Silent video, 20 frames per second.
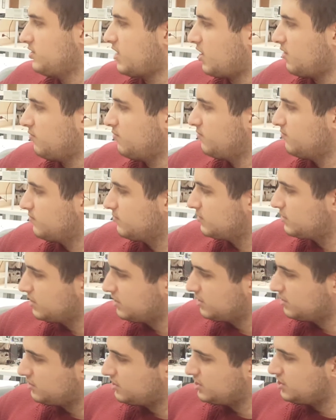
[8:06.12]
now
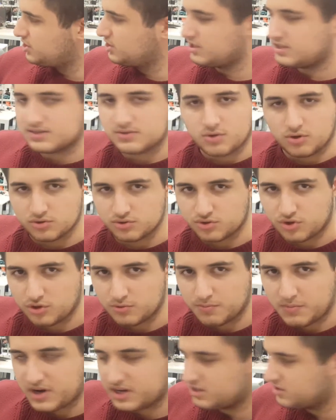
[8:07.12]
the region is
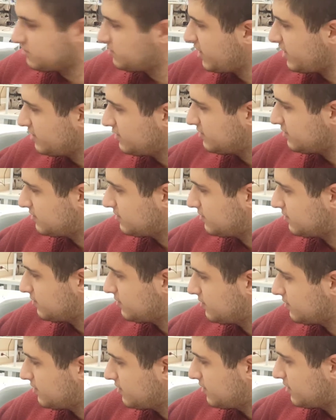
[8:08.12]
controlled by the red,
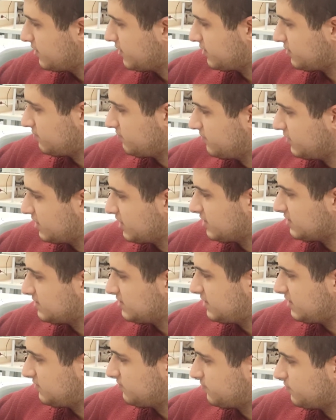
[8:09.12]
and we can
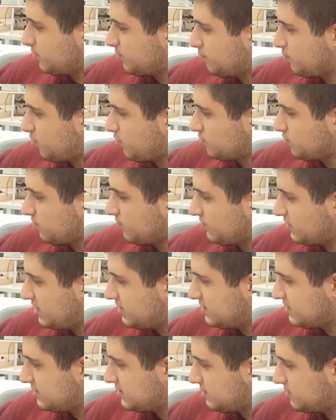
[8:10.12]
see it from both of
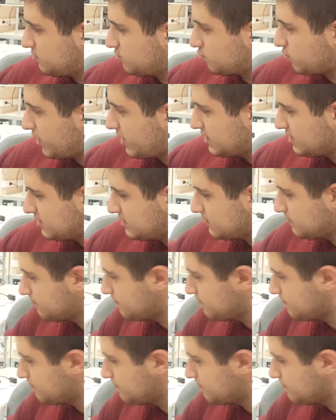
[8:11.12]
these squares.